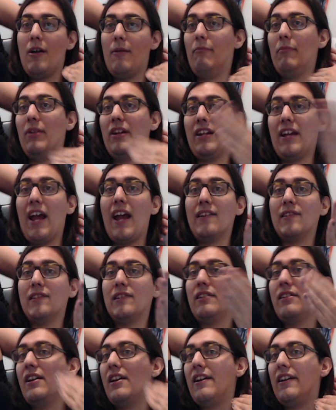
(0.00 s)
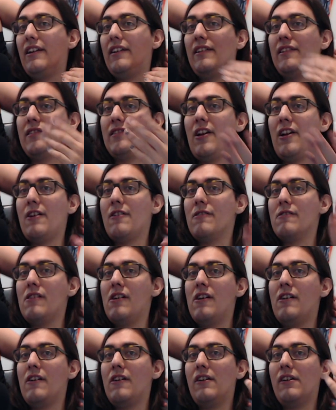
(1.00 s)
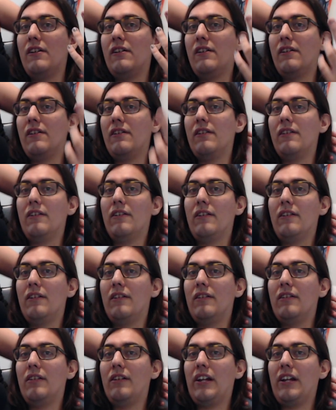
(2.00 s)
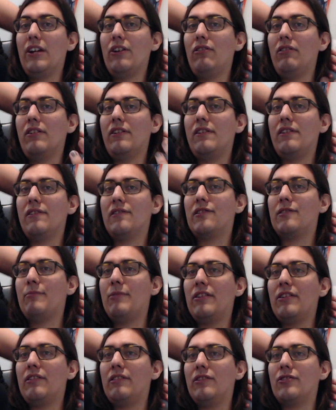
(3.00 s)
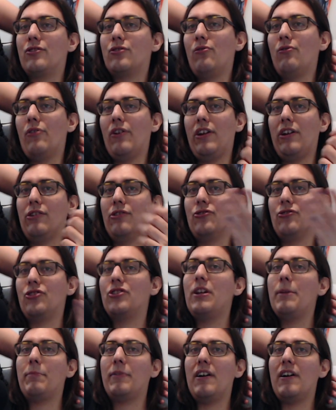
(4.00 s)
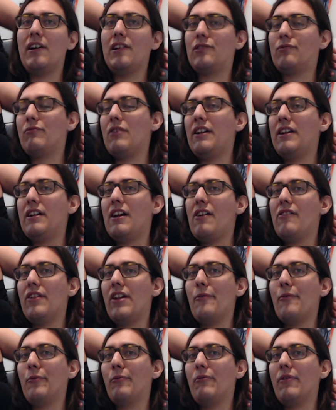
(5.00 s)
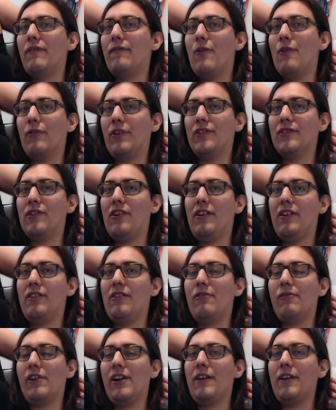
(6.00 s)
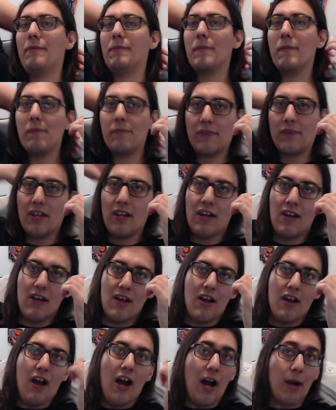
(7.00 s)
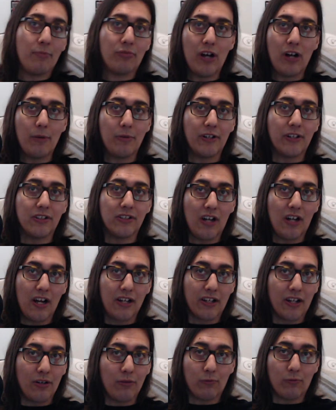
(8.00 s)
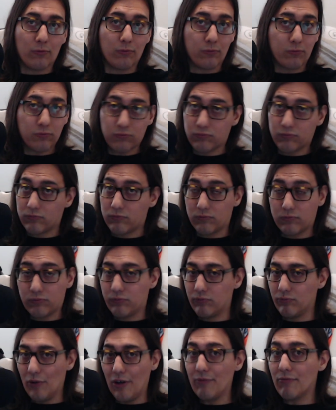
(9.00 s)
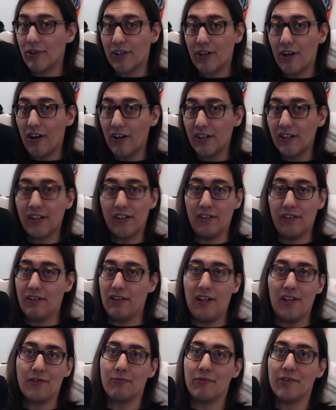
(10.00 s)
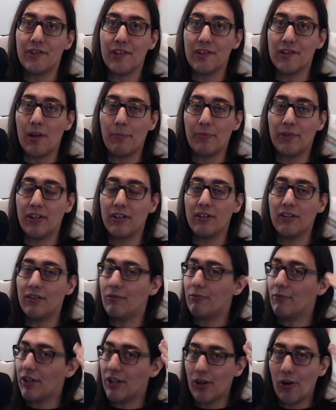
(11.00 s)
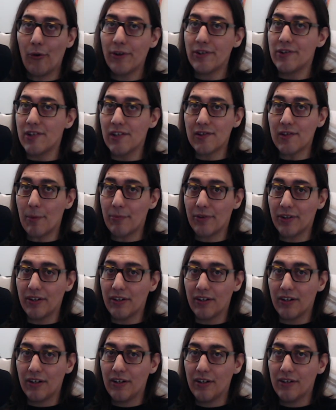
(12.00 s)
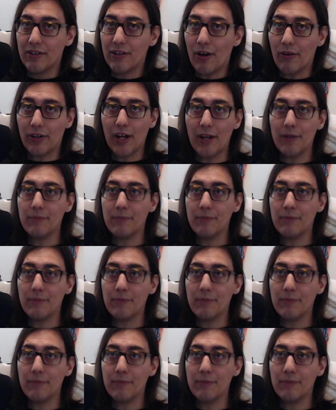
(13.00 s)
But he has it. He's there. Gilliland, Smith, LaJoy, your cheap guys right now that I would want to focus on, okay? I'm probably not going to run with colleague unless we see something. We can always see something, okay?